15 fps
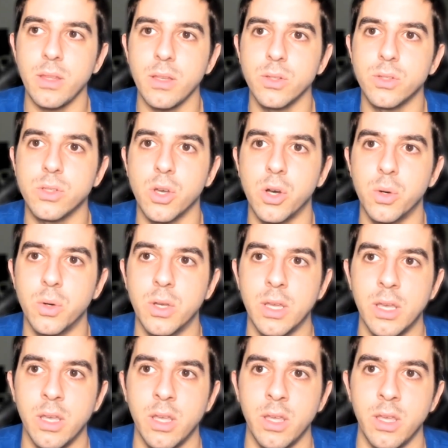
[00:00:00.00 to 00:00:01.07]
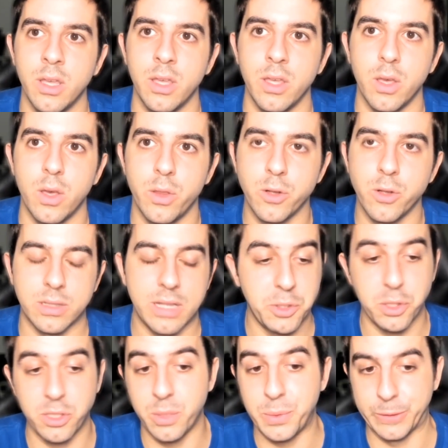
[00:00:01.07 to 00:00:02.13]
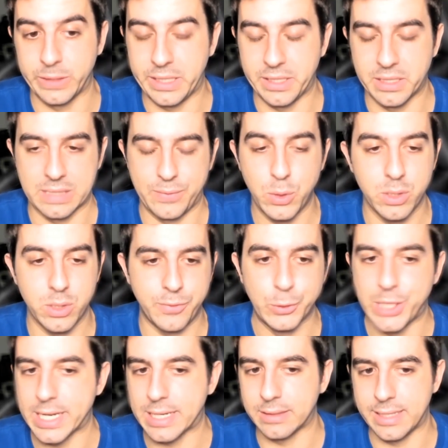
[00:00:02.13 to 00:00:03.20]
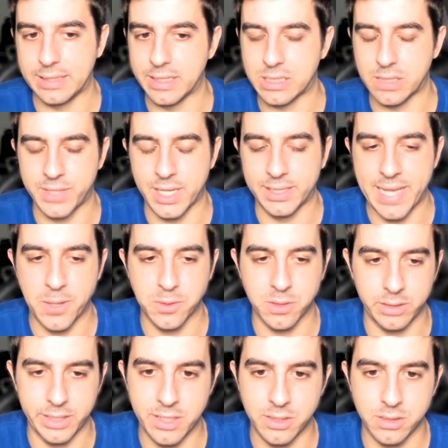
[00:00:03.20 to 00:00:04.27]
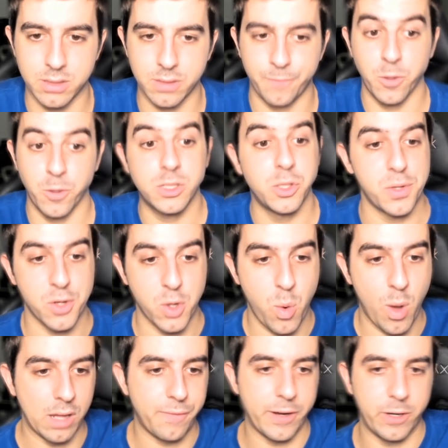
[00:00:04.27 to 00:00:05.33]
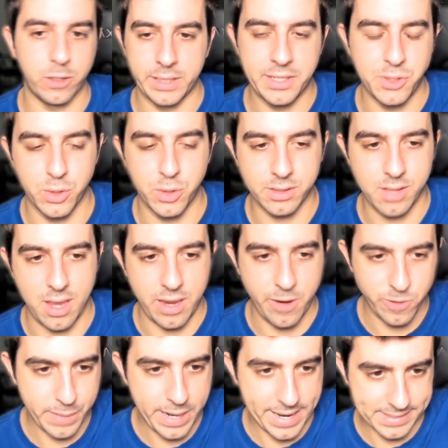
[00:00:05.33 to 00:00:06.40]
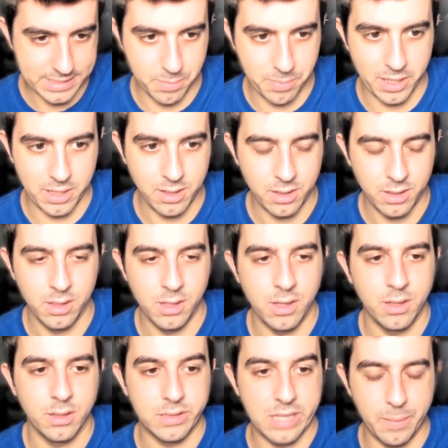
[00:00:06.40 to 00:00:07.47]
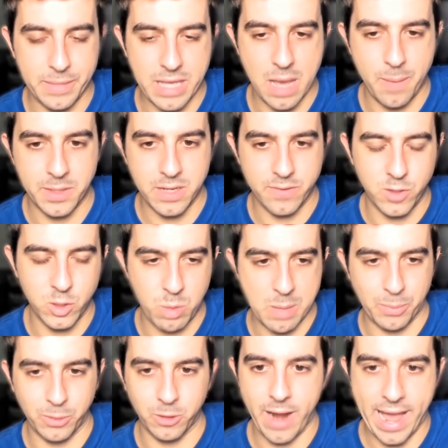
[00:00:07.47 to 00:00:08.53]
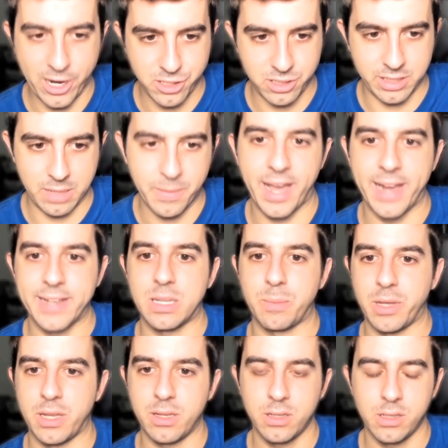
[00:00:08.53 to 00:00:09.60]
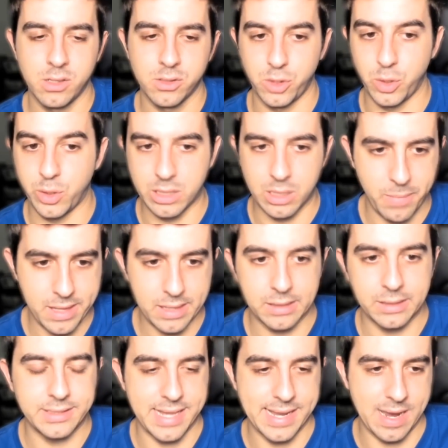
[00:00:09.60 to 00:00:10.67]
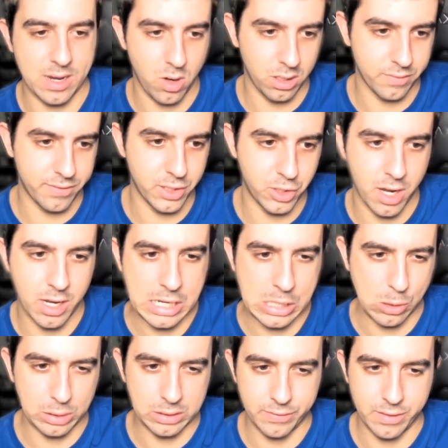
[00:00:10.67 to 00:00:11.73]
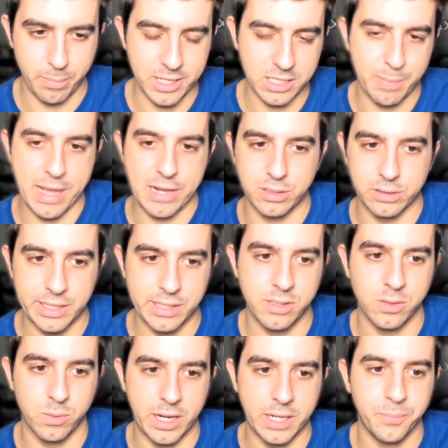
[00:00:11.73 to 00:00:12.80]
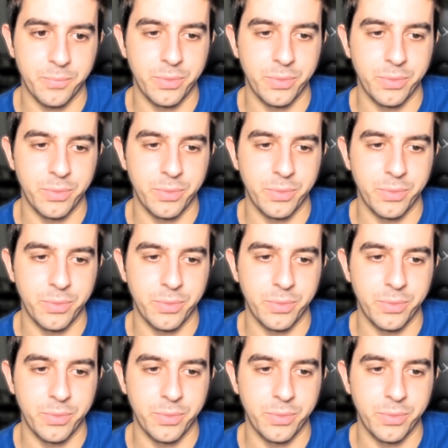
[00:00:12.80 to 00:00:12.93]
So there's a lot you can do with your lead list. If you take a lead list of 10,000 leads, first you can qualify your leads. You can say, here's my ICP. Tell me how many of these people are actually in my ICP. So you can immediately take out all of the junk or all of the mismatched leads, right?